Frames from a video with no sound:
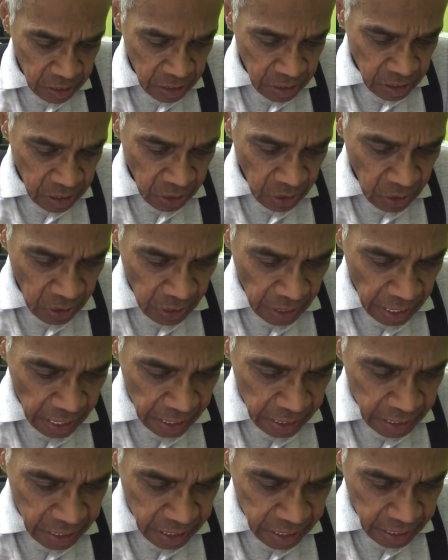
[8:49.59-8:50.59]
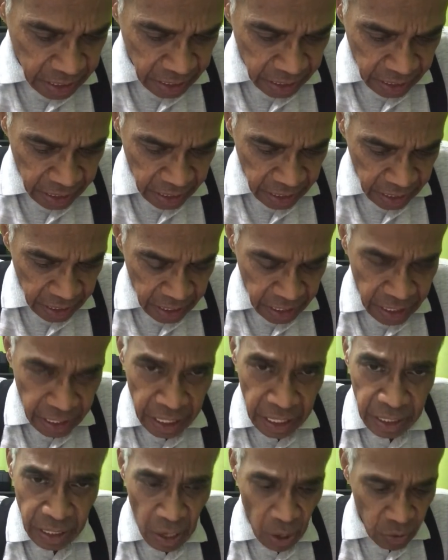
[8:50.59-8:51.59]
So at
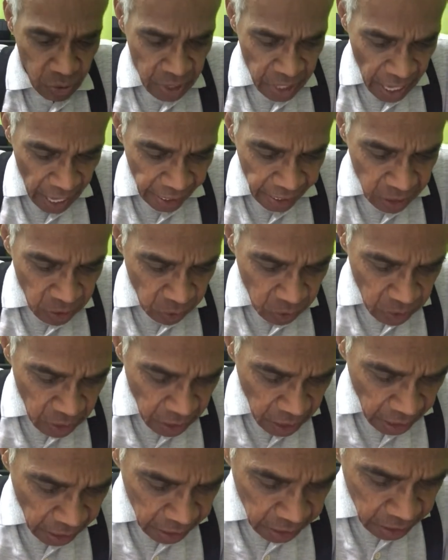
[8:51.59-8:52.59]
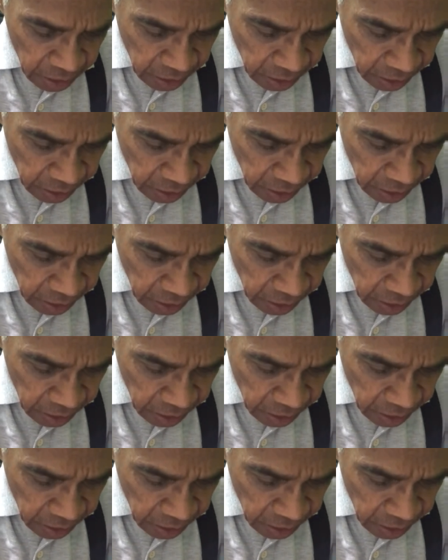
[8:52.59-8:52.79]
around 9 o'clock,